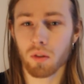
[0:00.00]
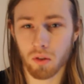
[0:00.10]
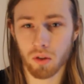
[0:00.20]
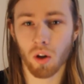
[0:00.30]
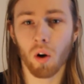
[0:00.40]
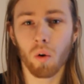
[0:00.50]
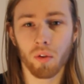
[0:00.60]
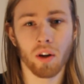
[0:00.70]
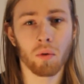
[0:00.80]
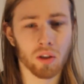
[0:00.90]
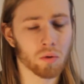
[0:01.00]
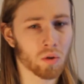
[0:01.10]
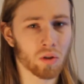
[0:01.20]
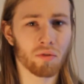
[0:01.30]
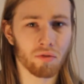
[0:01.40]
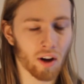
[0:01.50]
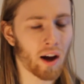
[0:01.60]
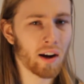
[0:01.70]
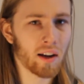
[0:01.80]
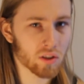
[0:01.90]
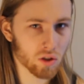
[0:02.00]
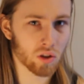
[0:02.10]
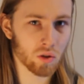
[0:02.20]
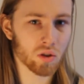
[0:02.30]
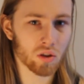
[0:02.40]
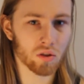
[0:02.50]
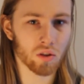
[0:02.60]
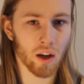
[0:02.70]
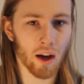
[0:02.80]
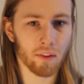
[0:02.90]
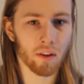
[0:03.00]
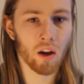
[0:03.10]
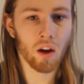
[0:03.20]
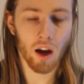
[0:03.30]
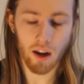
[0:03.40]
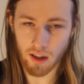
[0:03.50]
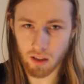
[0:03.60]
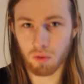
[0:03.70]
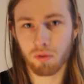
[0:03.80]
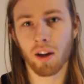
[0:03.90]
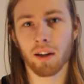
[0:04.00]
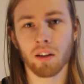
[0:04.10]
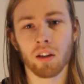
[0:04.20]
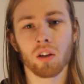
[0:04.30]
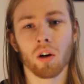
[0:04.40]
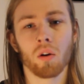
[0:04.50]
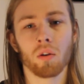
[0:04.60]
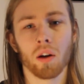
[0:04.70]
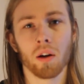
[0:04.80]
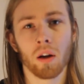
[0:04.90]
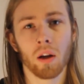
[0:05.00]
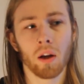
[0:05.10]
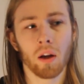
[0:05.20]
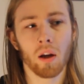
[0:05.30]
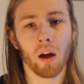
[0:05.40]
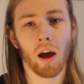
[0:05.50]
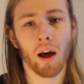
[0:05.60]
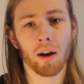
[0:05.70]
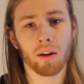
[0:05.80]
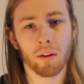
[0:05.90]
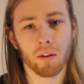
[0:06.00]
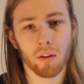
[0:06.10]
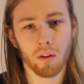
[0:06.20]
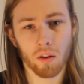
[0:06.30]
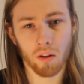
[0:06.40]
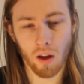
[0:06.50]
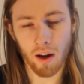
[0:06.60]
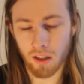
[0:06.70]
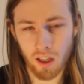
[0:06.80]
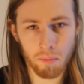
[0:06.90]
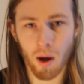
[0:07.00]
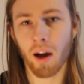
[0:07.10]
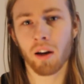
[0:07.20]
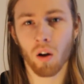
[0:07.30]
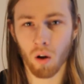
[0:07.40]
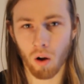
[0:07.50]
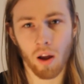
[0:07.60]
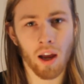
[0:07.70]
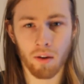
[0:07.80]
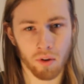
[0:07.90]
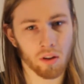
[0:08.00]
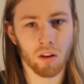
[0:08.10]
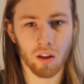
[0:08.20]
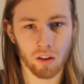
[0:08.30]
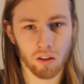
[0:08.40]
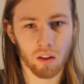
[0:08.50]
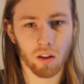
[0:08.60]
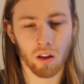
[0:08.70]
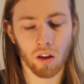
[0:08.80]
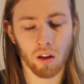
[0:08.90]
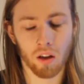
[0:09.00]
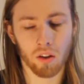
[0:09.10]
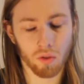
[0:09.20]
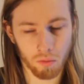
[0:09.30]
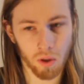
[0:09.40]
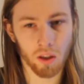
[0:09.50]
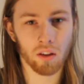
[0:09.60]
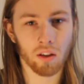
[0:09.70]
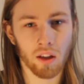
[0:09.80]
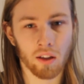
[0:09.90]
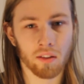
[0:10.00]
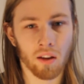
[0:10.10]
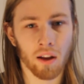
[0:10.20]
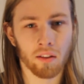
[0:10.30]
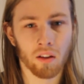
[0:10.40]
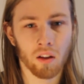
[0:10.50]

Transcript: So there was some sort of violent solution to that, and that's reflected in Conan. And the idea behind everything, to me, is that